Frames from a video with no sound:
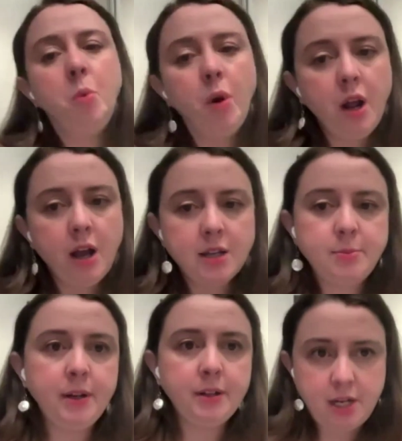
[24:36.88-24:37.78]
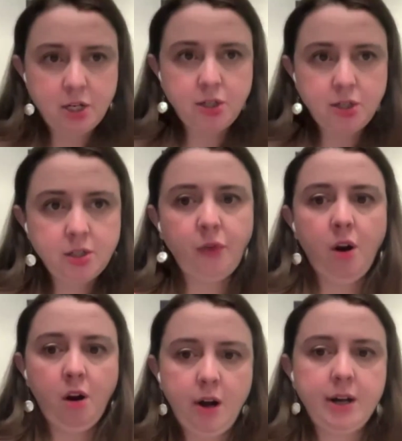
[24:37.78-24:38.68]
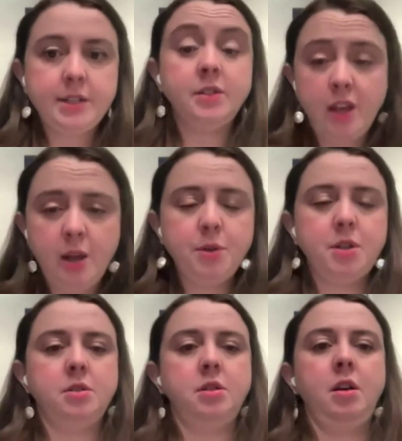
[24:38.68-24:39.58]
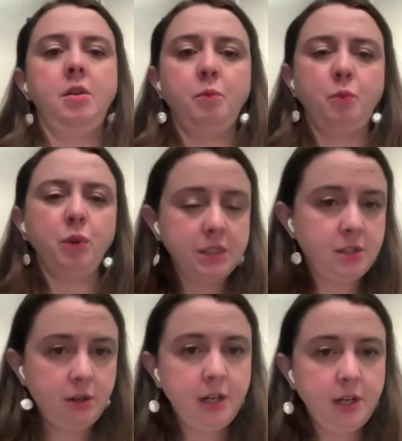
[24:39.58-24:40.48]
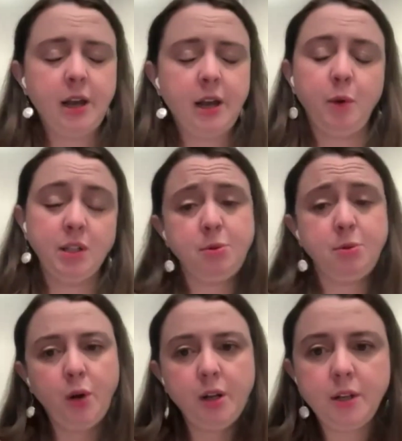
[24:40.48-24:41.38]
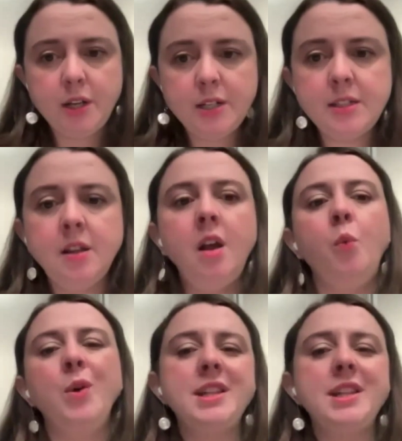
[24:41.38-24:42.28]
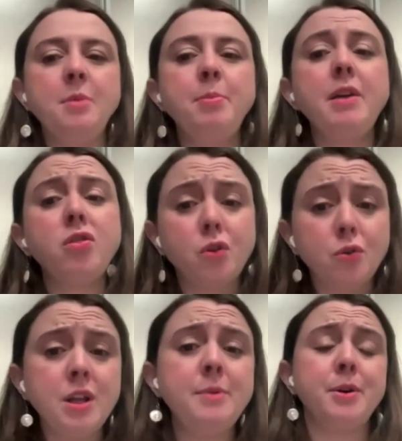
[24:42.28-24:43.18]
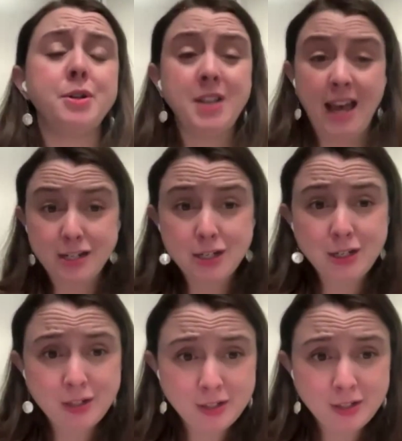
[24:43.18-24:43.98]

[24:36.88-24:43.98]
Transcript: newborn hospitalizations for RSV, which is a really serious respiratory illness, went down by 30%.